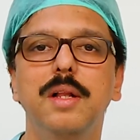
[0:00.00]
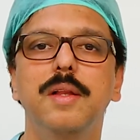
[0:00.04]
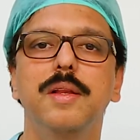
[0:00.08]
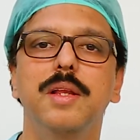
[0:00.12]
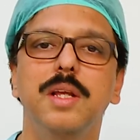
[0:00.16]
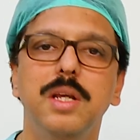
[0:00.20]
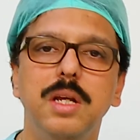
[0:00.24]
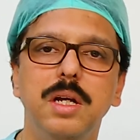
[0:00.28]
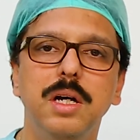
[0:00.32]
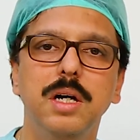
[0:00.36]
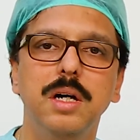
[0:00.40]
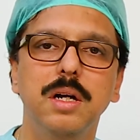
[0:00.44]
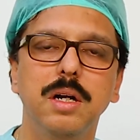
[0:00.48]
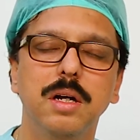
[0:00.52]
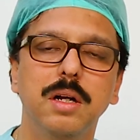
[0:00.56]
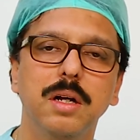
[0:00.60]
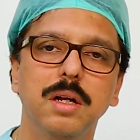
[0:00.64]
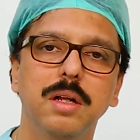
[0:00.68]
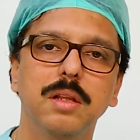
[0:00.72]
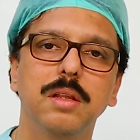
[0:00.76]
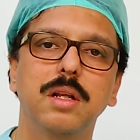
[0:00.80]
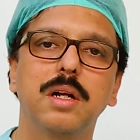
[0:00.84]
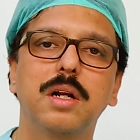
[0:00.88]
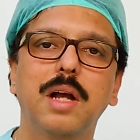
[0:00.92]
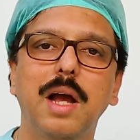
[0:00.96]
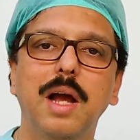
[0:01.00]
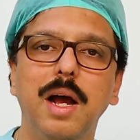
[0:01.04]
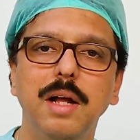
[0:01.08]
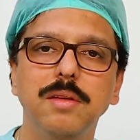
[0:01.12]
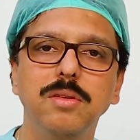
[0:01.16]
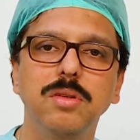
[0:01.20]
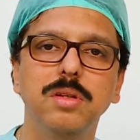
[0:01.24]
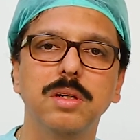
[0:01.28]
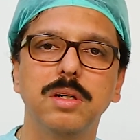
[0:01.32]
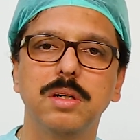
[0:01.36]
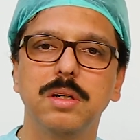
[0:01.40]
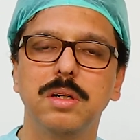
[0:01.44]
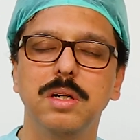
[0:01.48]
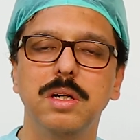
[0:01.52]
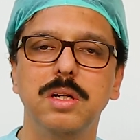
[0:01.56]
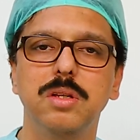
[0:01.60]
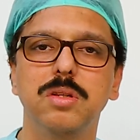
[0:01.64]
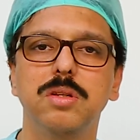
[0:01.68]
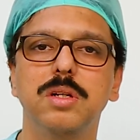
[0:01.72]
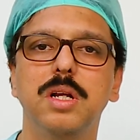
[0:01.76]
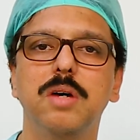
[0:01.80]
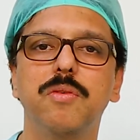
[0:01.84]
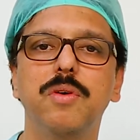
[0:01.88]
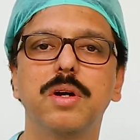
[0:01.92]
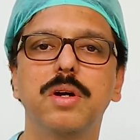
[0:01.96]
Here, the cancer
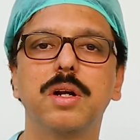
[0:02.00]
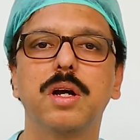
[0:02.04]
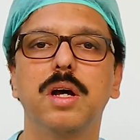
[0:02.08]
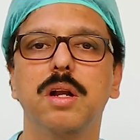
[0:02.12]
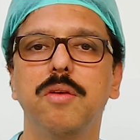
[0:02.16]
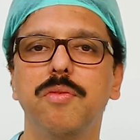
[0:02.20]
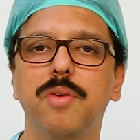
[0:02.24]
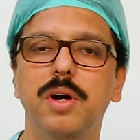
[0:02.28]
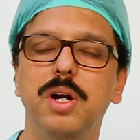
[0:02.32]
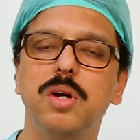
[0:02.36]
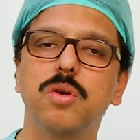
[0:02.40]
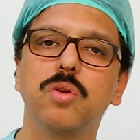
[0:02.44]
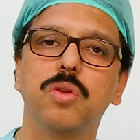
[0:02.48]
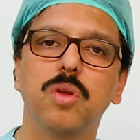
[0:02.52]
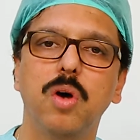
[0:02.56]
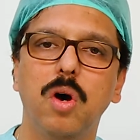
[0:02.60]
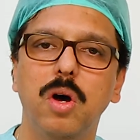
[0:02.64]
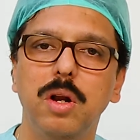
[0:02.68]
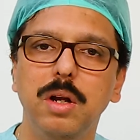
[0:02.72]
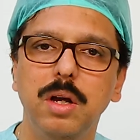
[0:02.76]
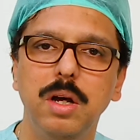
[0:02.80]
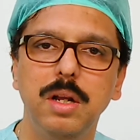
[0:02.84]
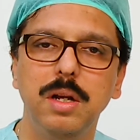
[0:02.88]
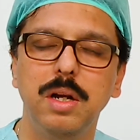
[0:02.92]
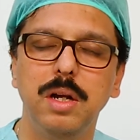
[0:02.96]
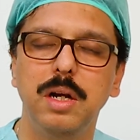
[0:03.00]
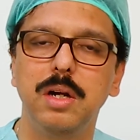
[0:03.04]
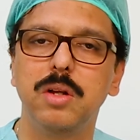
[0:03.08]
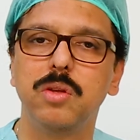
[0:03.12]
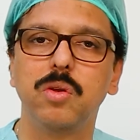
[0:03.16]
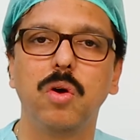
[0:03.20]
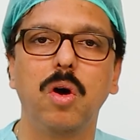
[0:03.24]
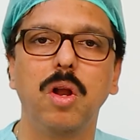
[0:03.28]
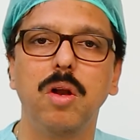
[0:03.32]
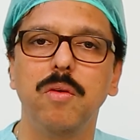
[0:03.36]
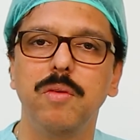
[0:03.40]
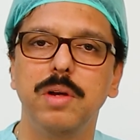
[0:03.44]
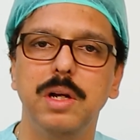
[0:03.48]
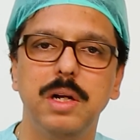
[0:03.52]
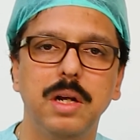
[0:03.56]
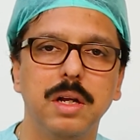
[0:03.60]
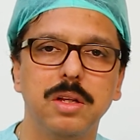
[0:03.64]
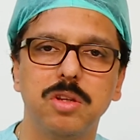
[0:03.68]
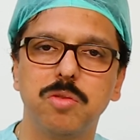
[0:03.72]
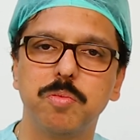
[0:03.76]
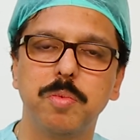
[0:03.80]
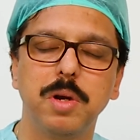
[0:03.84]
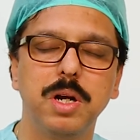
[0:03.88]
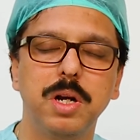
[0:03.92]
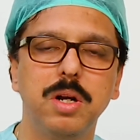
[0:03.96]
is never confined to the organ, it's all, it has
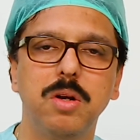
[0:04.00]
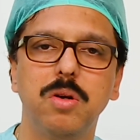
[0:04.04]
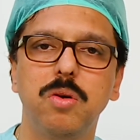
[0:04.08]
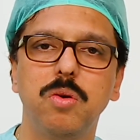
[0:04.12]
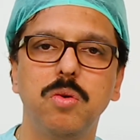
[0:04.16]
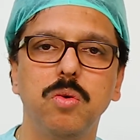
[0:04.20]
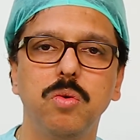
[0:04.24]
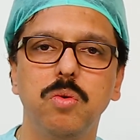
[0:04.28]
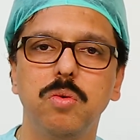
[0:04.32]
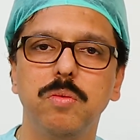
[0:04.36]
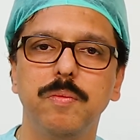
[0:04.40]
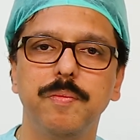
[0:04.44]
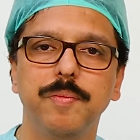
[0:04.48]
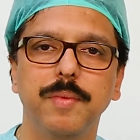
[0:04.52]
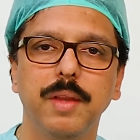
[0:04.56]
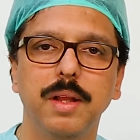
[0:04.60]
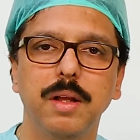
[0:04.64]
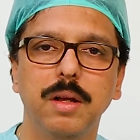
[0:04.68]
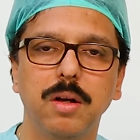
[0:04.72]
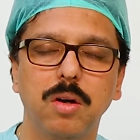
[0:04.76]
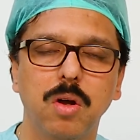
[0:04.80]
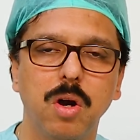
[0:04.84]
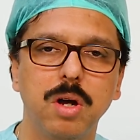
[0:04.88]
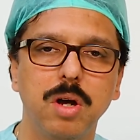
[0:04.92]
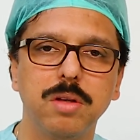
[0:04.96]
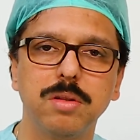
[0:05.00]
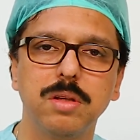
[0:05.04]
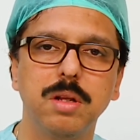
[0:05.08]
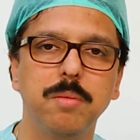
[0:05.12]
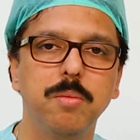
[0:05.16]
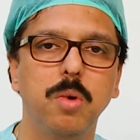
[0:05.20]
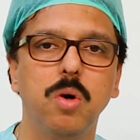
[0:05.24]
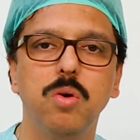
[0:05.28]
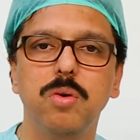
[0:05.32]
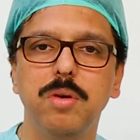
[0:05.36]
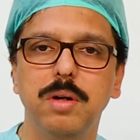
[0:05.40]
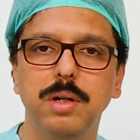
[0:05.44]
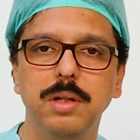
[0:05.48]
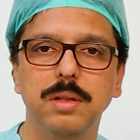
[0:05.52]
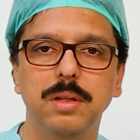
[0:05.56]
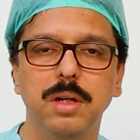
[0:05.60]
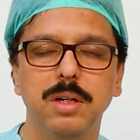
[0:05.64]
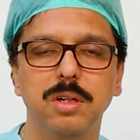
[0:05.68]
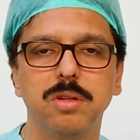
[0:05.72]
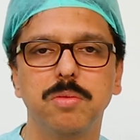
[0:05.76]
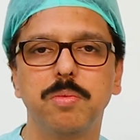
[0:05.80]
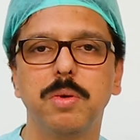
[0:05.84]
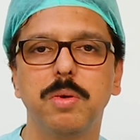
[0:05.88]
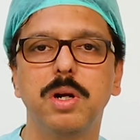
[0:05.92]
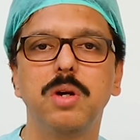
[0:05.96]
spread to cross the boundaries
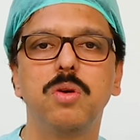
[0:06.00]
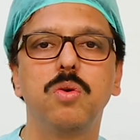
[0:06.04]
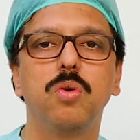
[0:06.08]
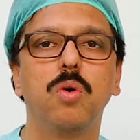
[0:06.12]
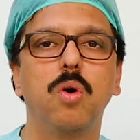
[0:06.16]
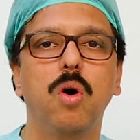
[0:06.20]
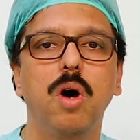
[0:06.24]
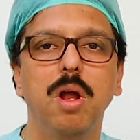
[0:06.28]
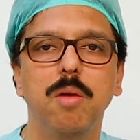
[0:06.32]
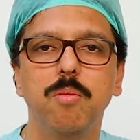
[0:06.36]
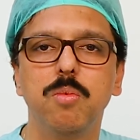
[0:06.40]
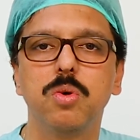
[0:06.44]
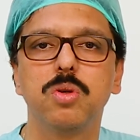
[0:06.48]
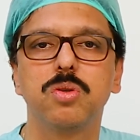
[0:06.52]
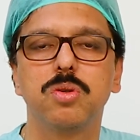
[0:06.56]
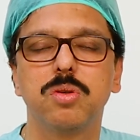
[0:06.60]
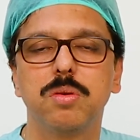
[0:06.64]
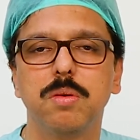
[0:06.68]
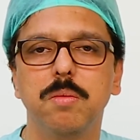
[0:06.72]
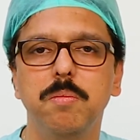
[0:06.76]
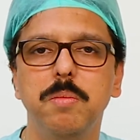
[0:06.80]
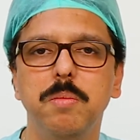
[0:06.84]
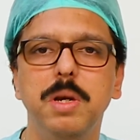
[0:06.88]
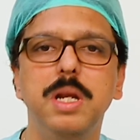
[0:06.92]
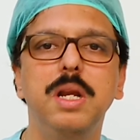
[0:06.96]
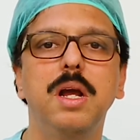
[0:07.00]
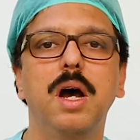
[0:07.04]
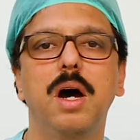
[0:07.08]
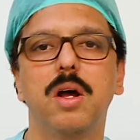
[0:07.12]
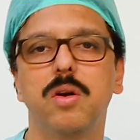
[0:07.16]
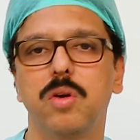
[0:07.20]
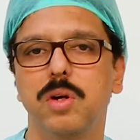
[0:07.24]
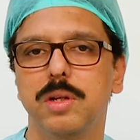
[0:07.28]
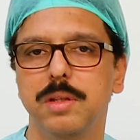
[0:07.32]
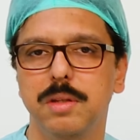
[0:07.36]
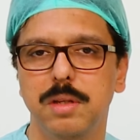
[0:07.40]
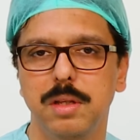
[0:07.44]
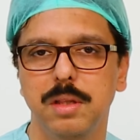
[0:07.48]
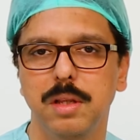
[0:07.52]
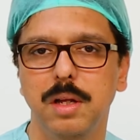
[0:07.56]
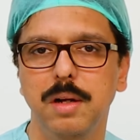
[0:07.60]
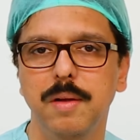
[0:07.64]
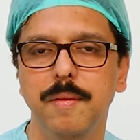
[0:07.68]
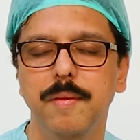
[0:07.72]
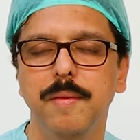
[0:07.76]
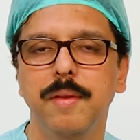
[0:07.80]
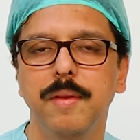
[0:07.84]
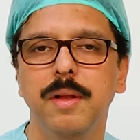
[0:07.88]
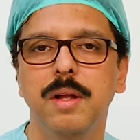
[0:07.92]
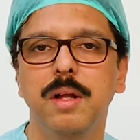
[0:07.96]
and spread to almost many organs in the
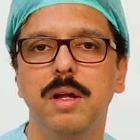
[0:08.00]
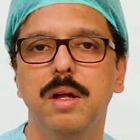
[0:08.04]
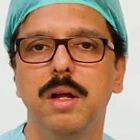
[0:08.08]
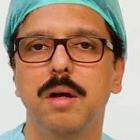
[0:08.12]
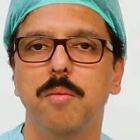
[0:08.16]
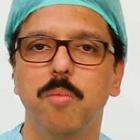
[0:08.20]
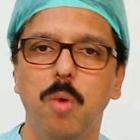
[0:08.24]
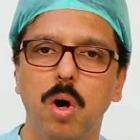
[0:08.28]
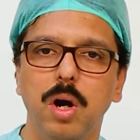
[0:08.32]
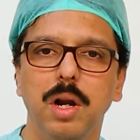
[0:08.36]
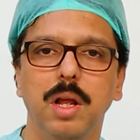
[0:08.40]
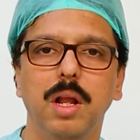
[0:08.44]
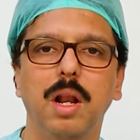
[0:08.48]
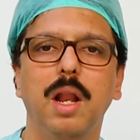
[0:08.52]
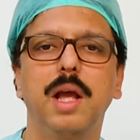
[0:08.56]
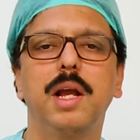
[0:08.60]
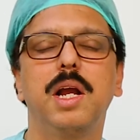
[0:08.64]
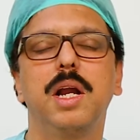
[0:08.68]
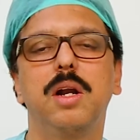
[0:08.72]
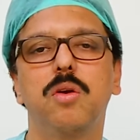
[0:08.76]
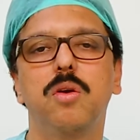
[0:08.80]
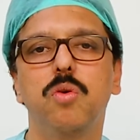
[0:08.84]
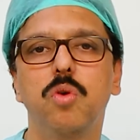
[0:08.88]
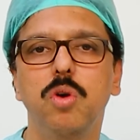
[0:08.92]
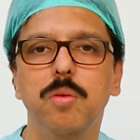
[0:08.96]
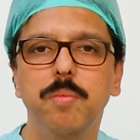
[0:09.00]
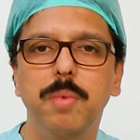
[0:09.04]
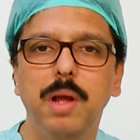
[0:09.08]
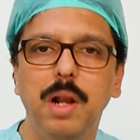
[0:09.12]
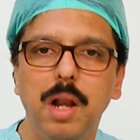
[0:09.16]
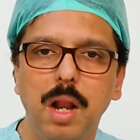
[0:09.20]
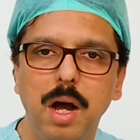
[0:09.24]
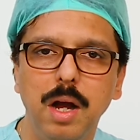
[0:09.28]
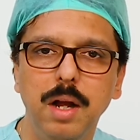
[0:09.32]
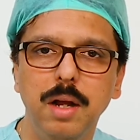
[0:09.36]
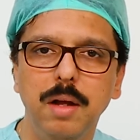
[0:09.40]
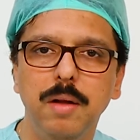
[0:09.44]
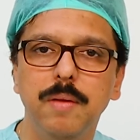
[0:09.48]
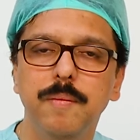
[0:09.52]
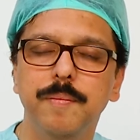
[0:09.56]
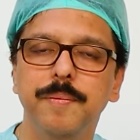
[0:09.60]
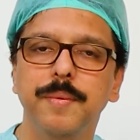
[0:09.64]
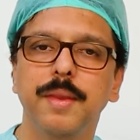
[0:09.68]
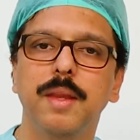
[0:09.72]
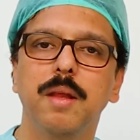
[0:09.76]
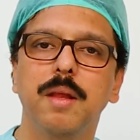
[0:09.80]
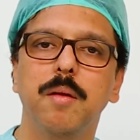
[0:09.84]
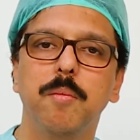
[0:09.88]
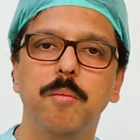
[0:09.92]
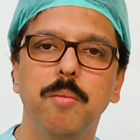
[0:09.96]
body like it could be lung
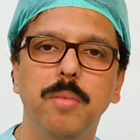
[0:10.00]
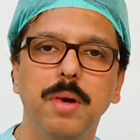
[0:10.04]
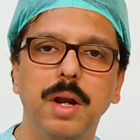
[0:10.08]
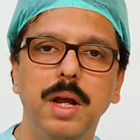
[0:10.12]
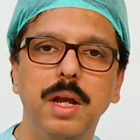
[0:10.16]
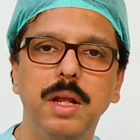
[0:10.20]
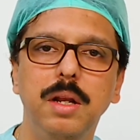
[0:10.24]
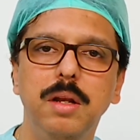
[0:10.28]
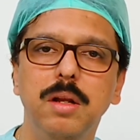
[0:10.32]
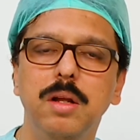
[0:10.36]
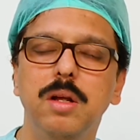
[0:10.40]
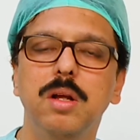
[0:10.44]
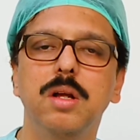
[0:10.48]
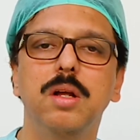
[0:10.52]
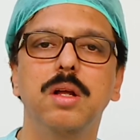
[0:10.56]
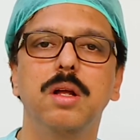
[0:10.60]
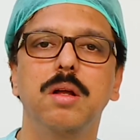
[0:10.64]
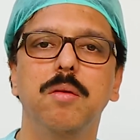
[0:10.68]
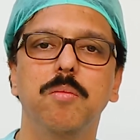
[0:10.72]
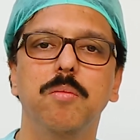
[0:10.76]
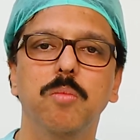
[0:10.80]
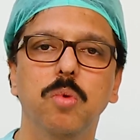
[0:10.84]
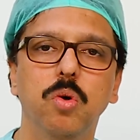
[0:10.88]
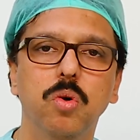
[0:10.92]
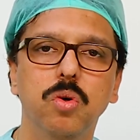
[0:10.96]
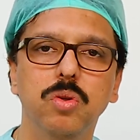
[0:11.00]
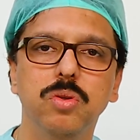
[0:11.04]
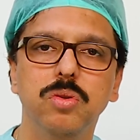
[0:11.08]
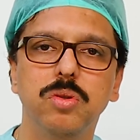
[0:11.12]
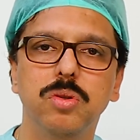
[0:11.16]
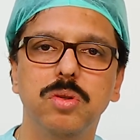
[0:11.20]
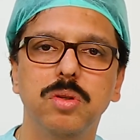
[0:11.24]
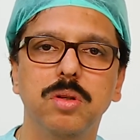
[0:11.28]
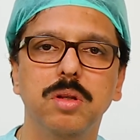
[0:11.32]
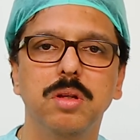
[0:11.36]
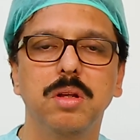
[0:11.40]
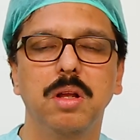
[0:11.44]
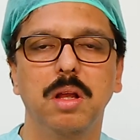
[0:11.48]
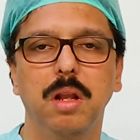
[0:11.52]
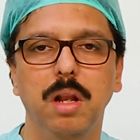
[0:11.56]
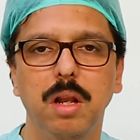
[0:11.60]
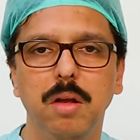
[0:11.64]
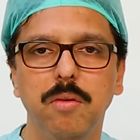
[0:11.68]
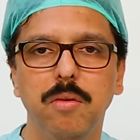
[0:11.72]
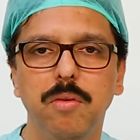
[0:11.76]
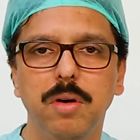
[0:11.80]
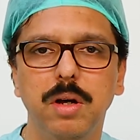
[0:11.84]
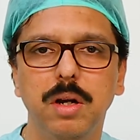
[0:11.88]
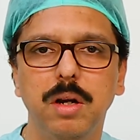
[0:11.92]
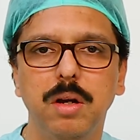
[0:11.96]
brain bones
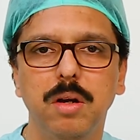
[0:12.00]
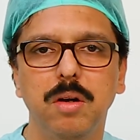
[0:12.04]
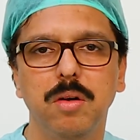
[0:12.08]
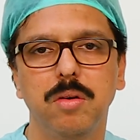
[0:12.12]
liver